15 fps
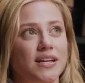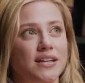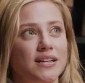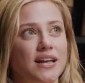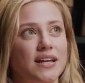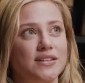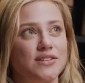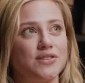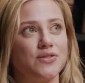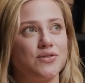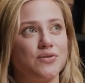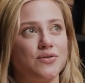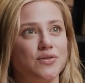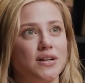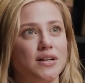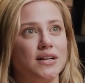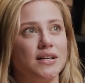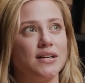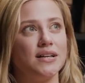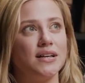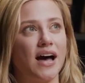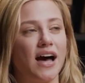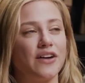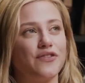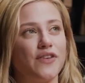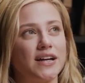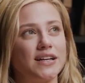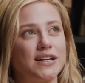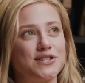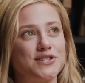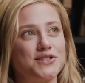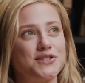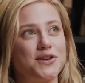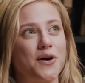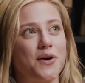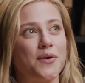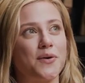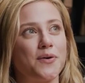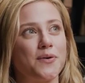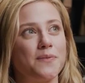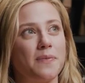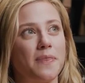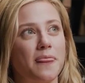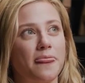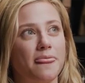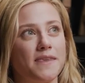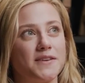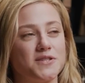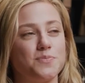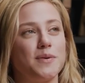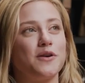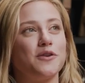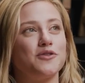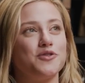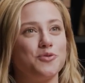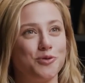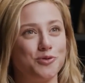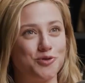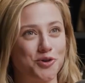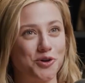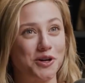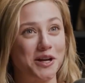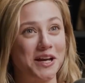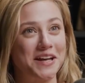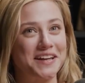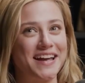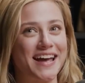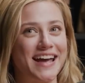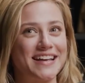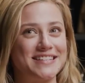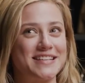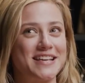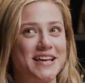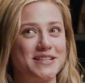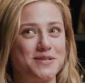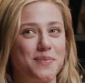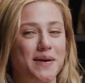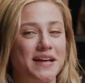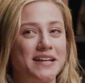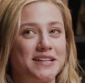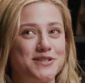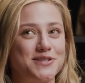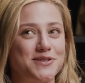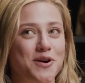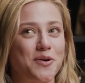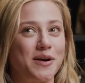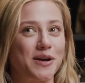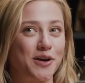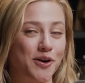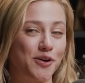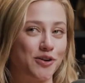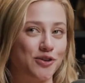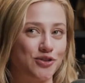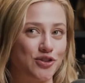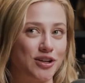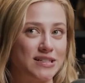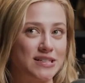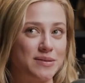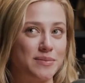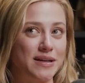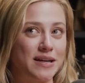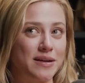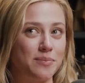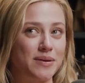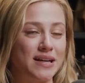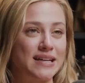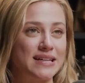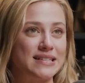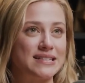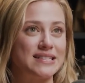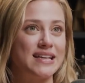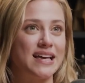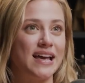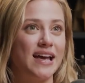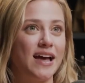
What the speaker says: And I find it so the spiritual journey has been so encouraging to me, because